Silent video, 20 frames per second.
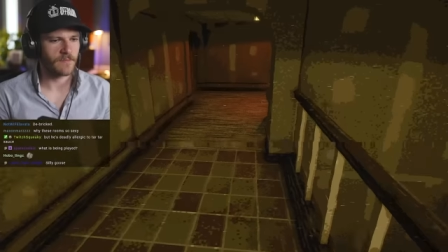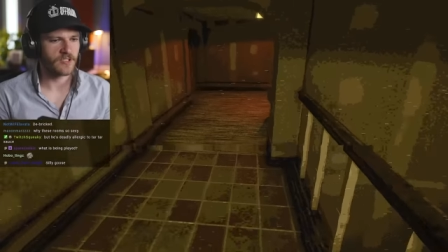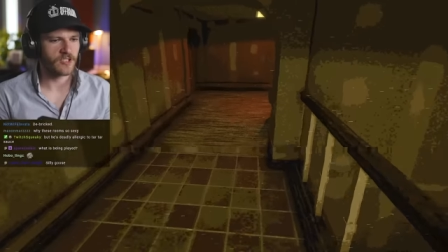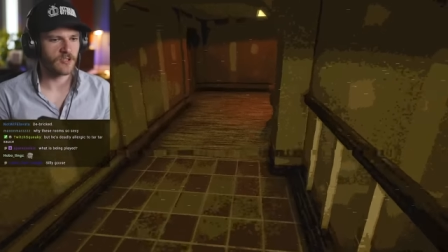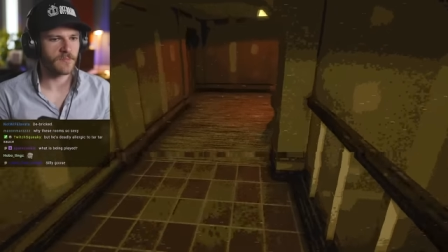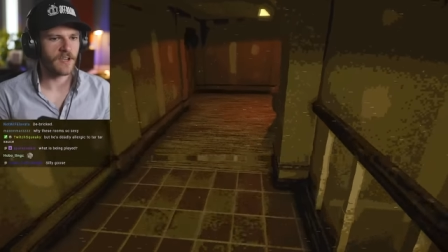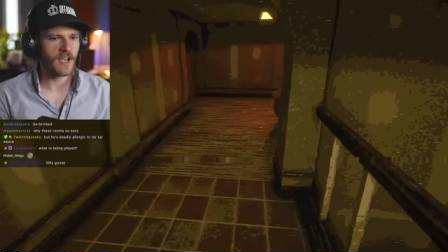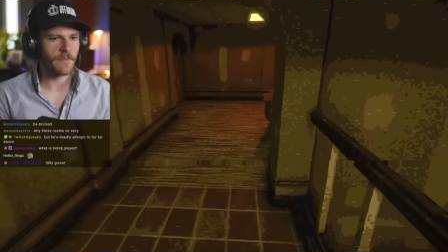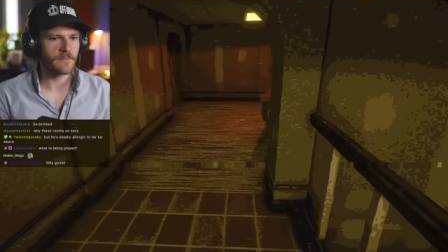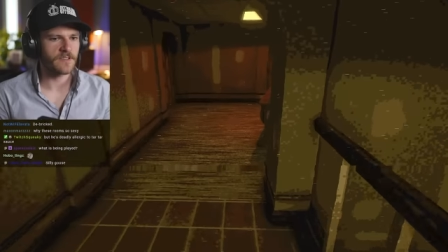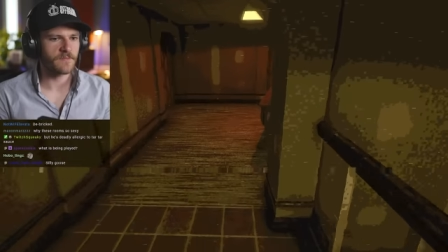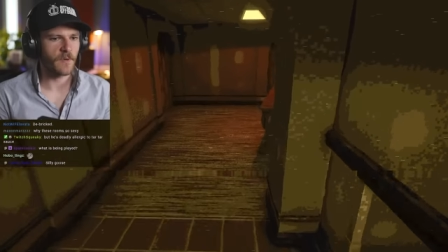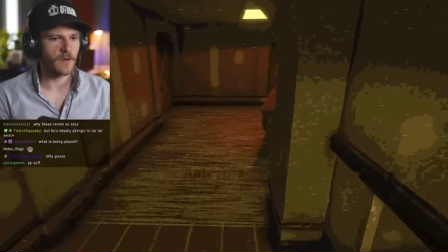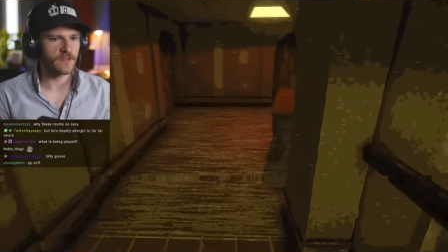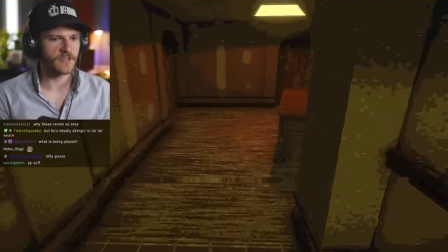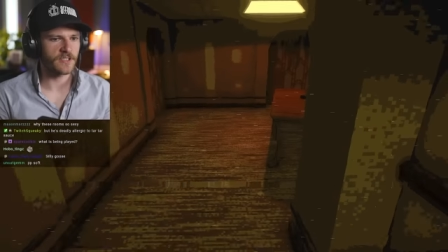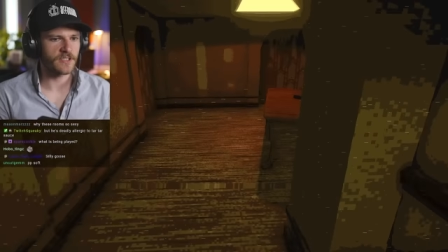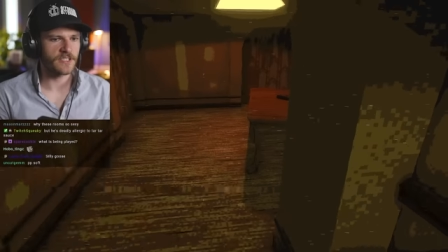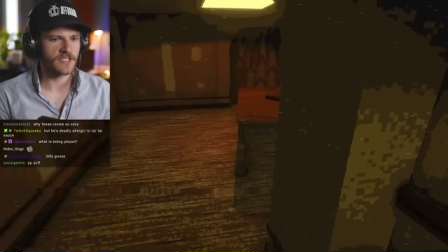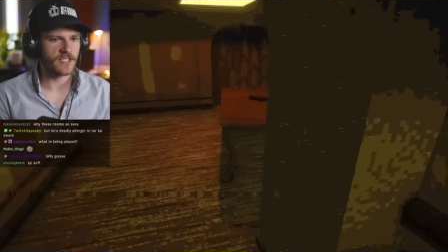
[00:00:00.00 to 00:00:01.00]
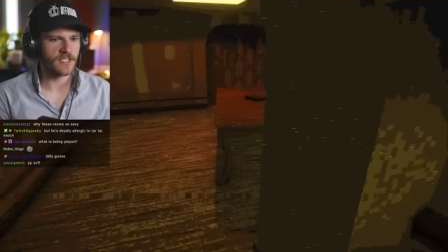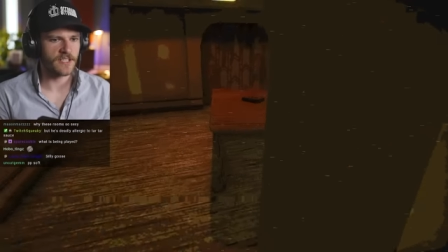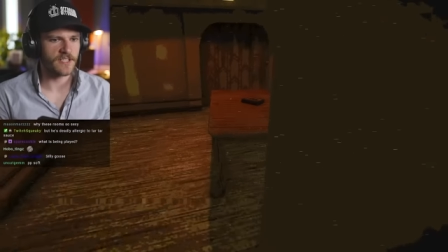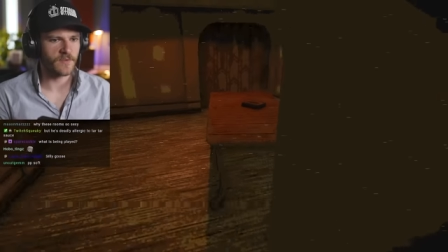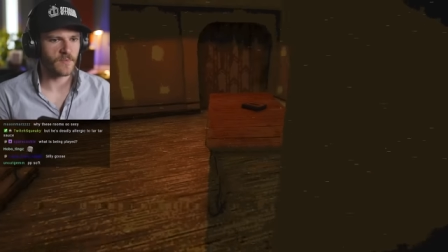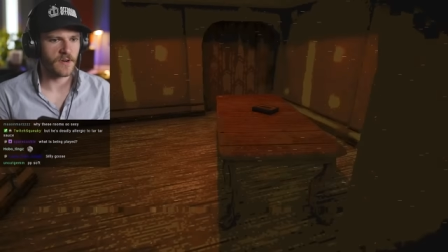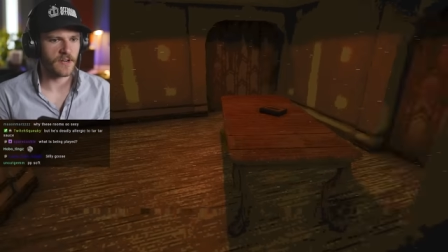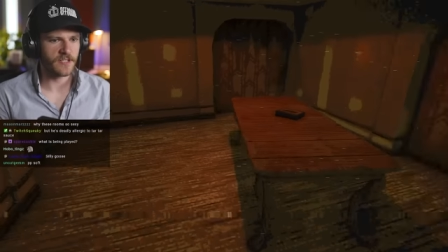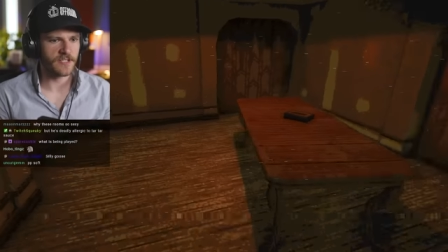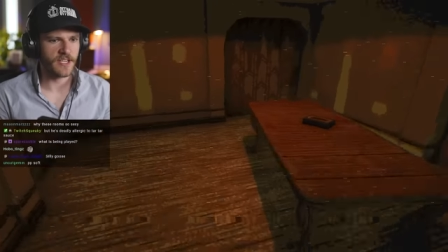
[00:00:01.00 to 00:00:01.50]
I'm assuming I'm supposed to listen to
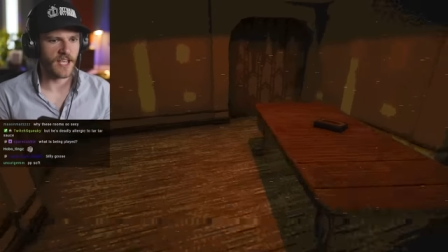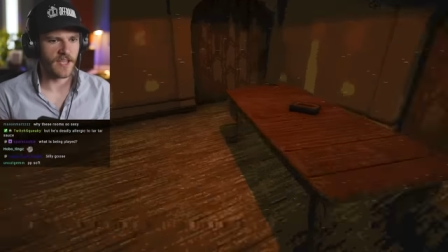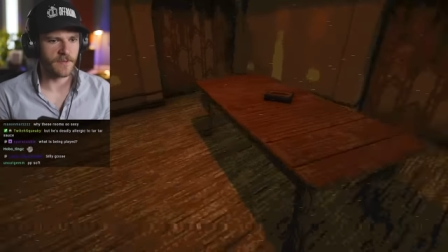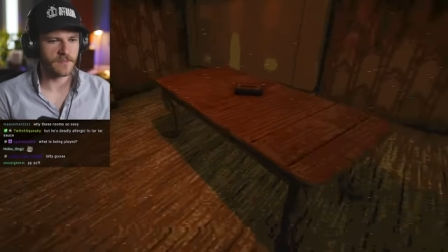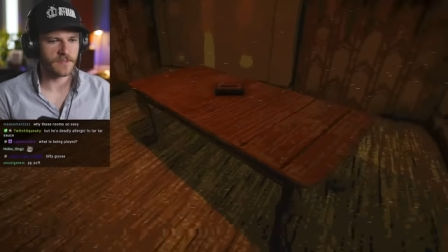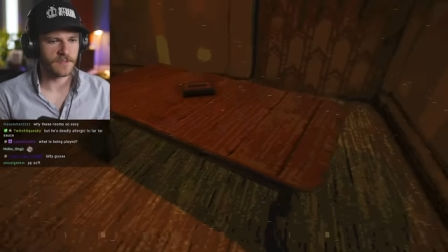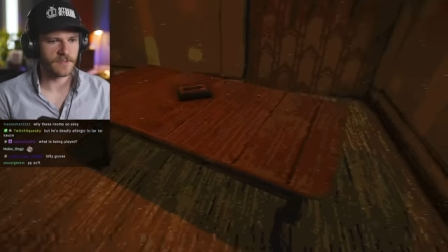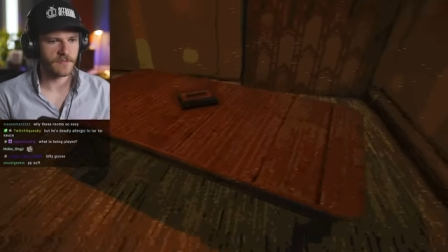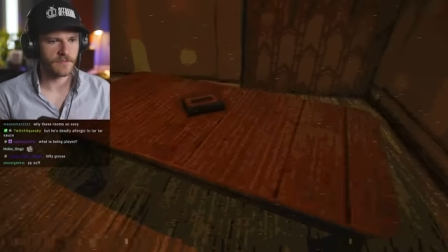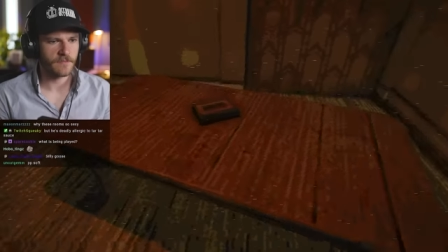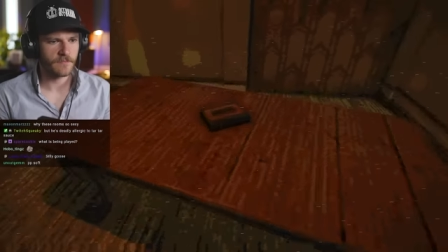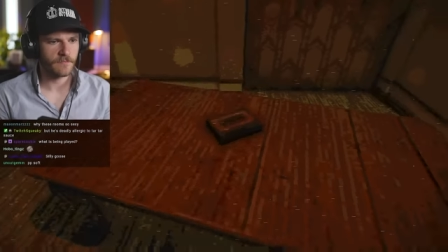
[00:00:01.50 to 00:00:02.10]
these weird tapes.